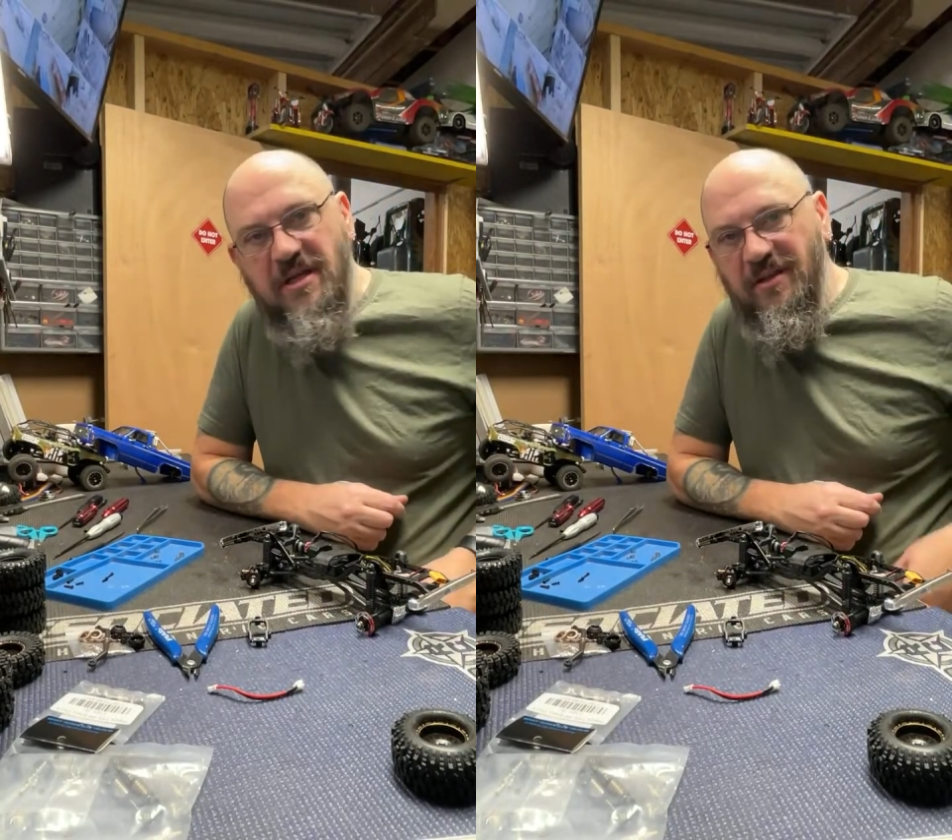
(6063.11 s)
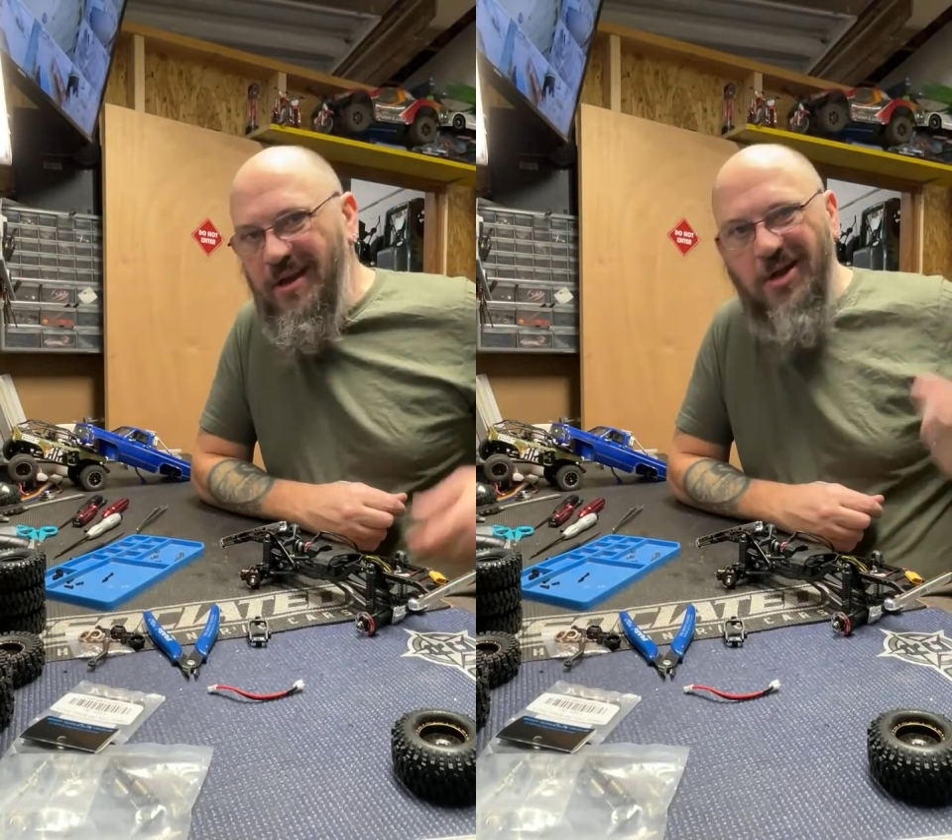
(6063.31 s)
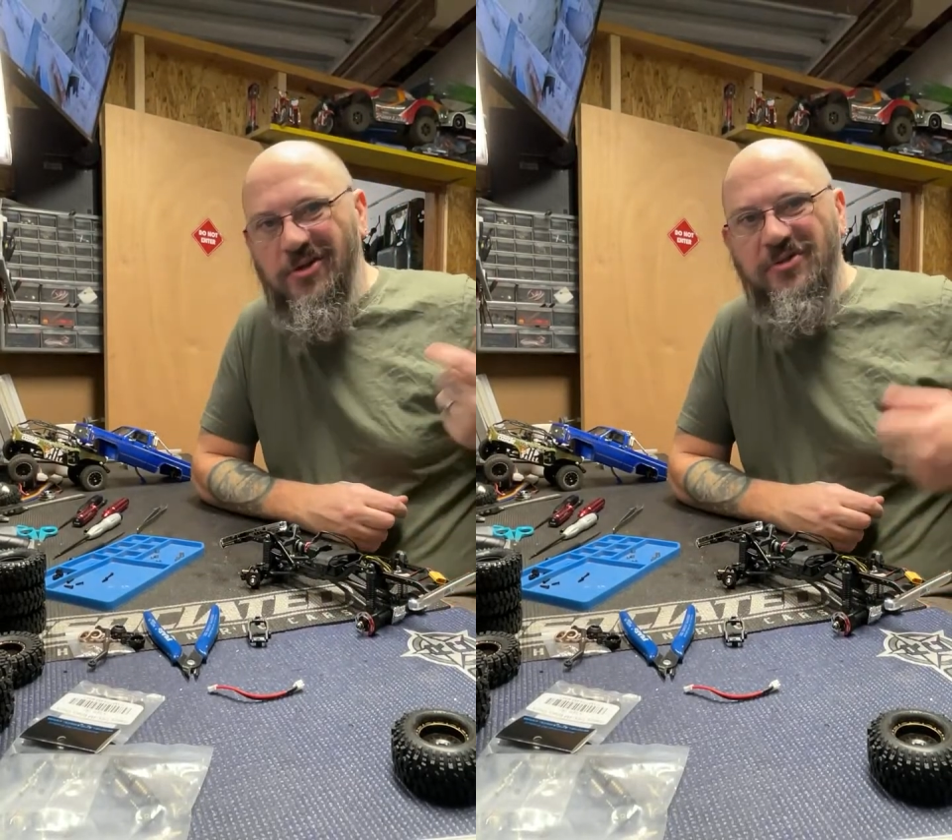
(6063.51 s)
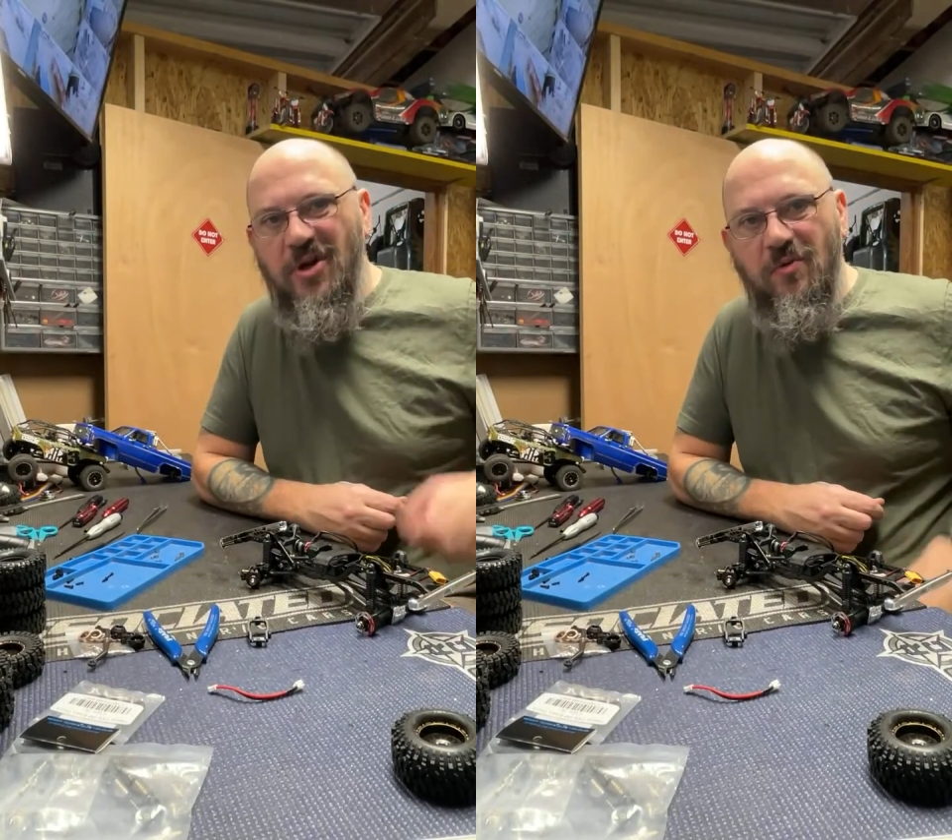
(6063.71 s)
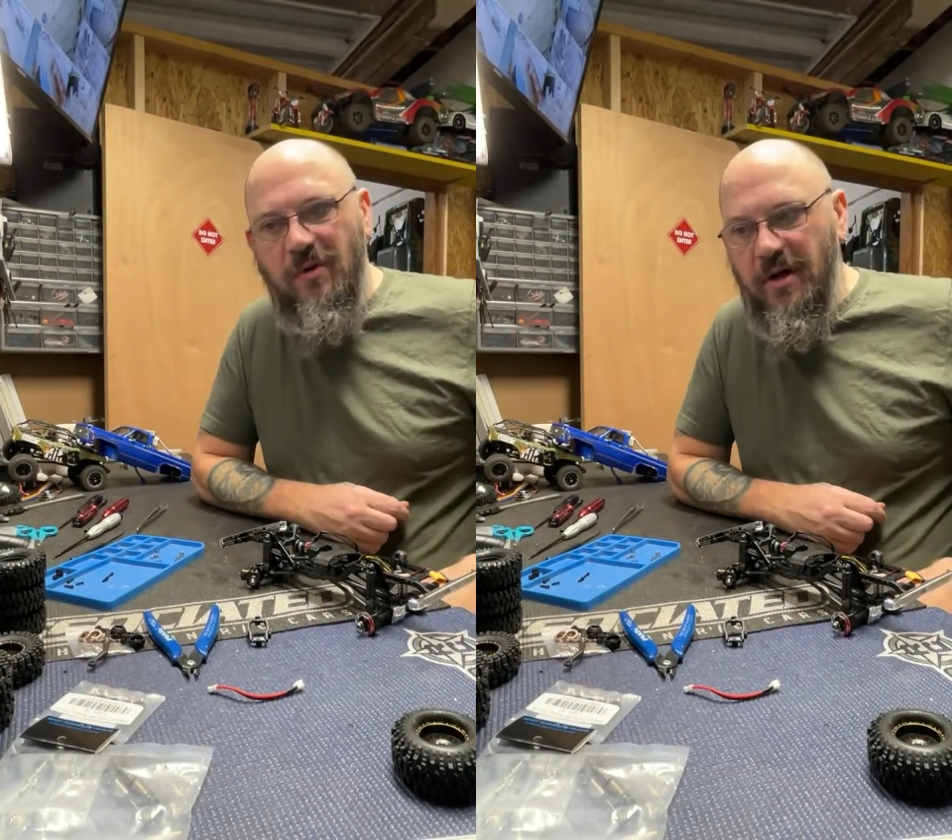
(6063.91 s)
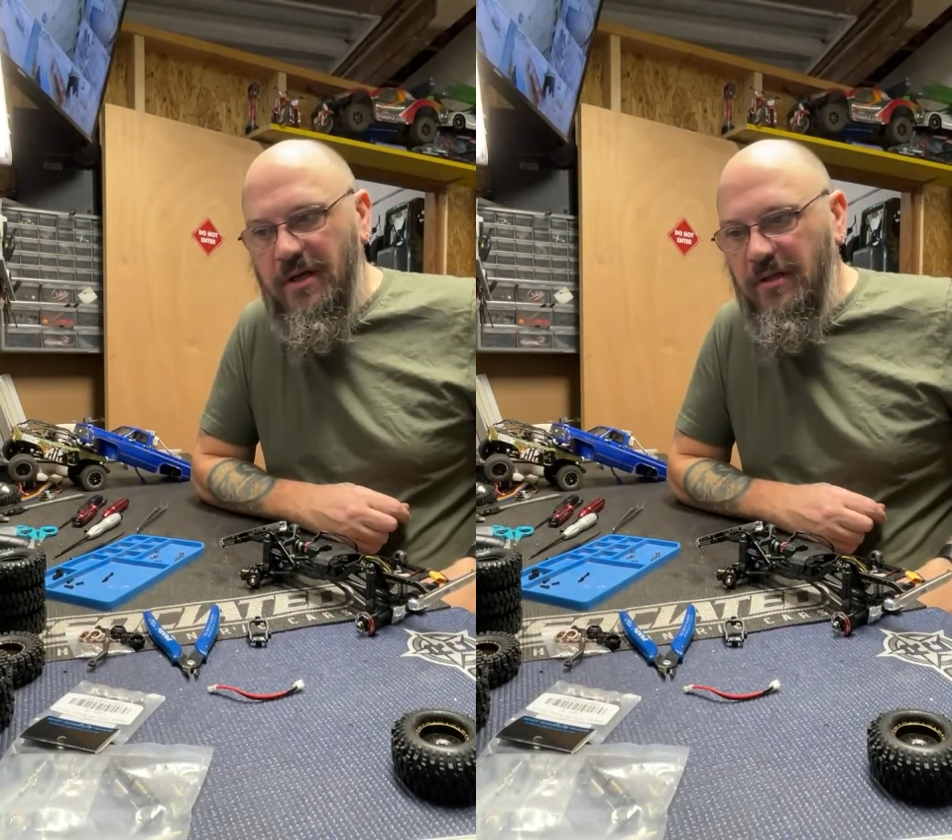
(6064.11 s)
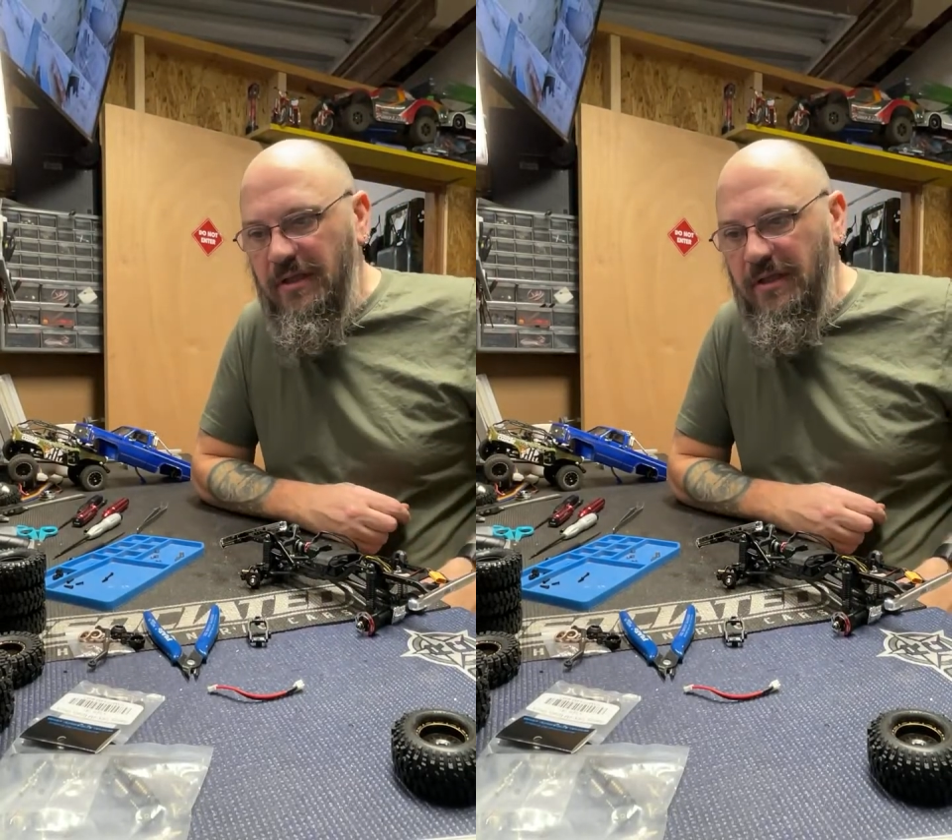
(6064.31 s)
The knuckles don't work.